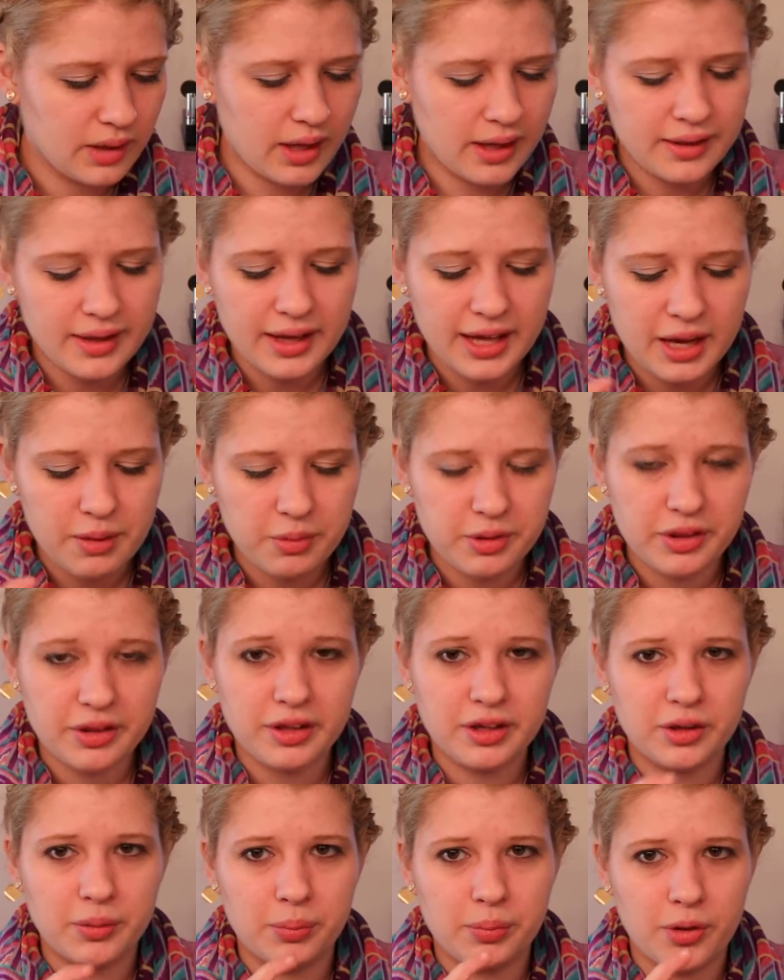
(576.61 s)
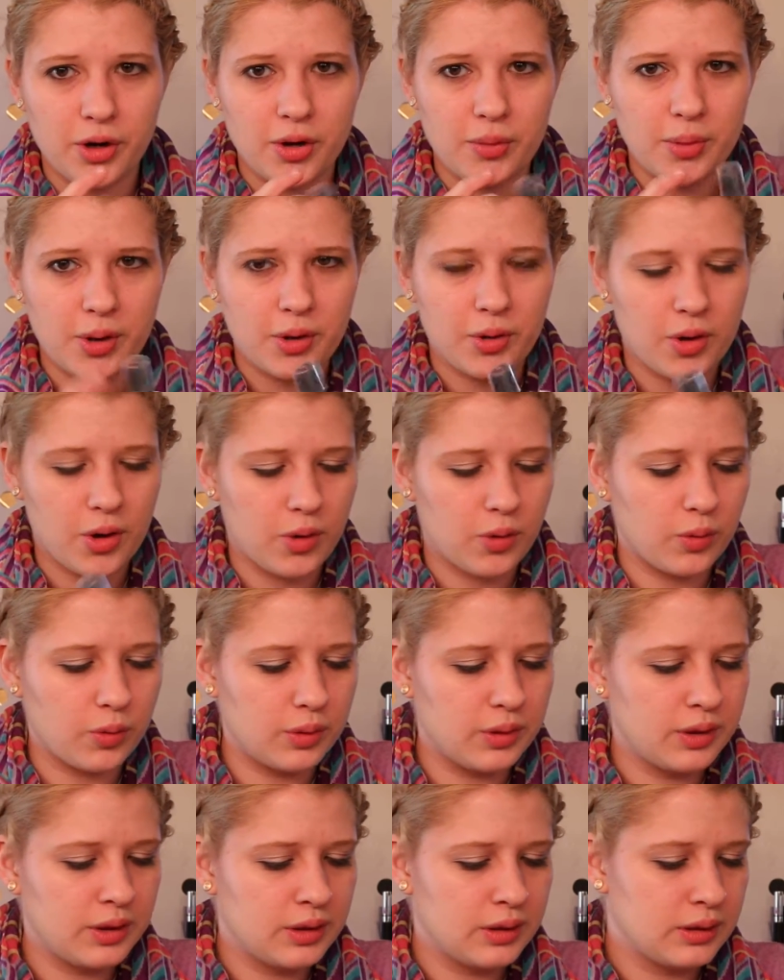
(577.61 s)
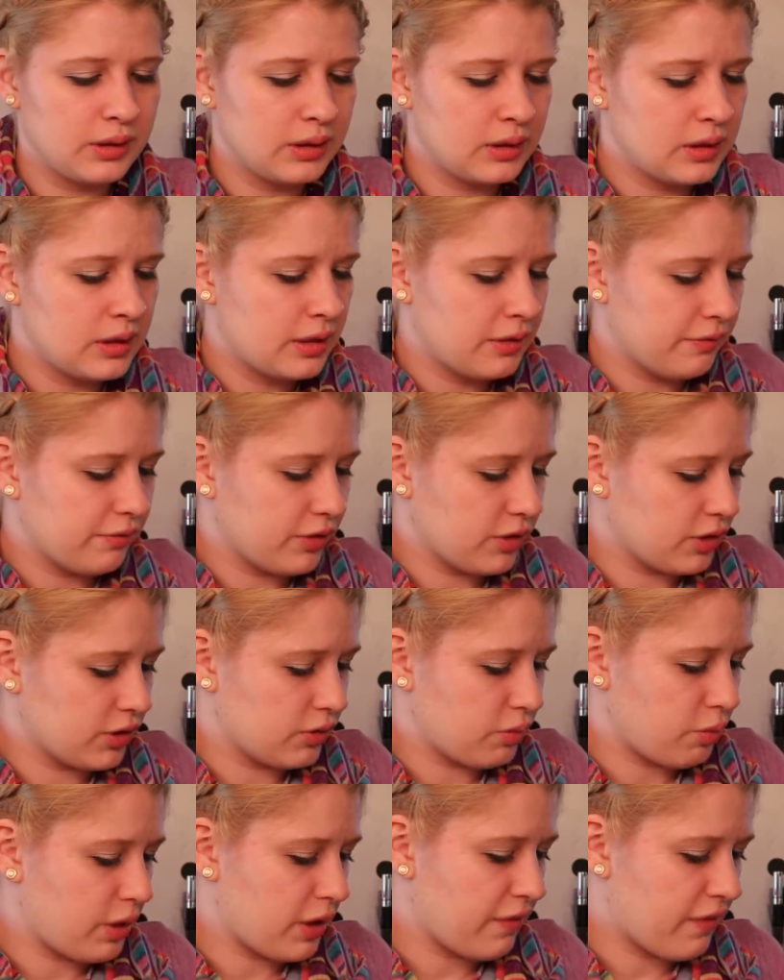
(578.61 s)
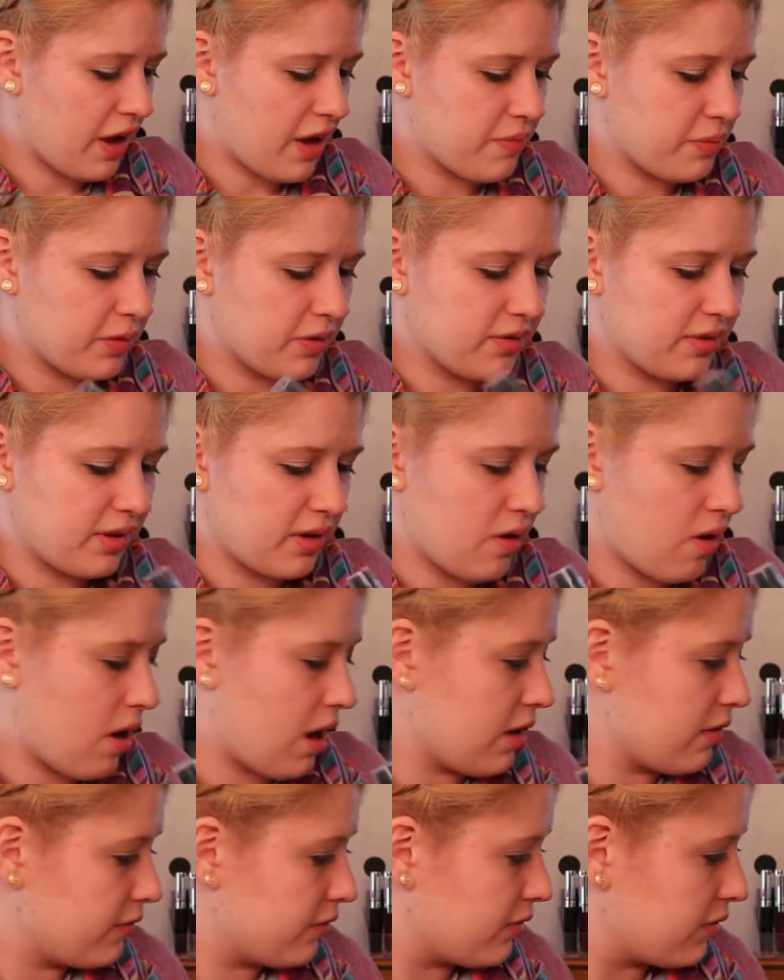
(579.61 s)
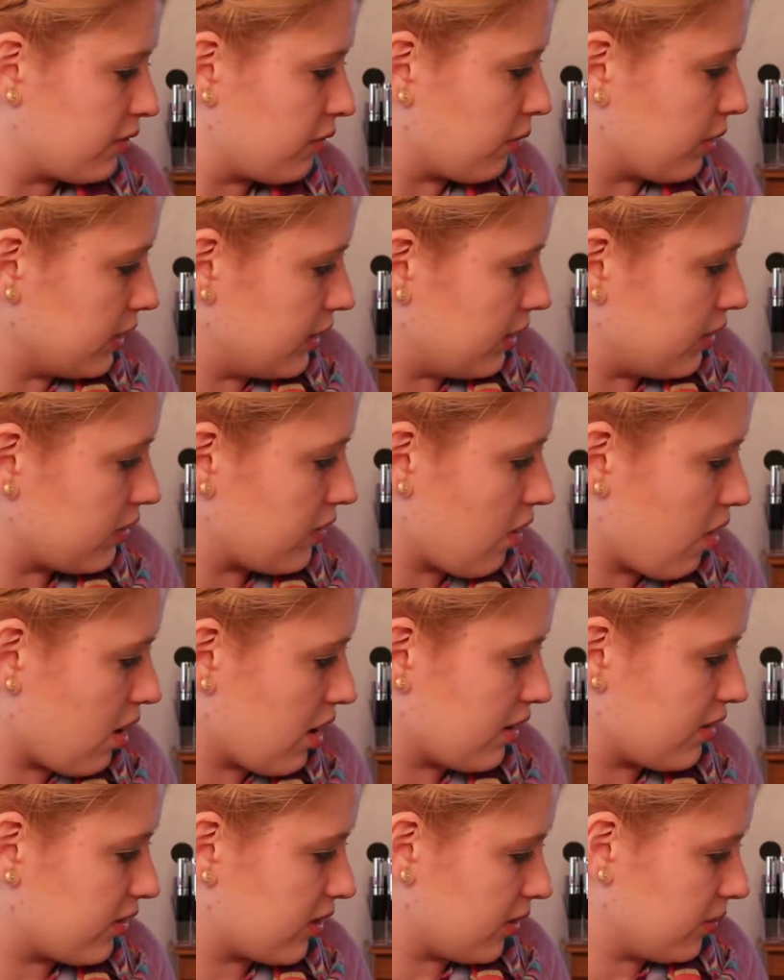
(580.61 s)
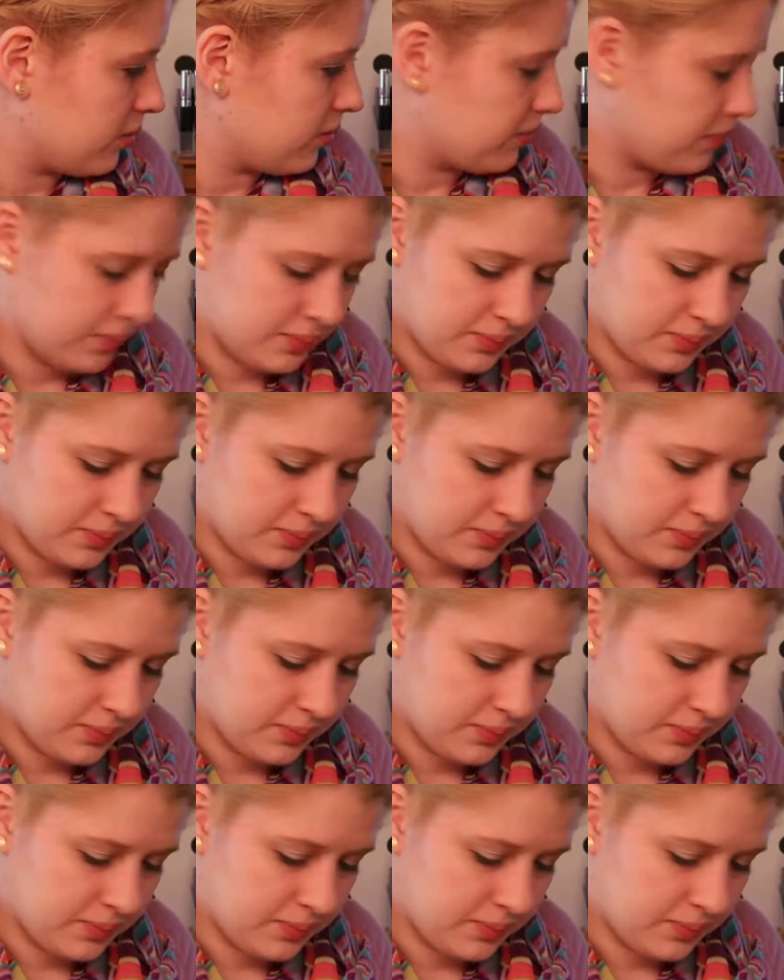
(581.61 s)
And they came with a little promo code for 25% off, which is awesome.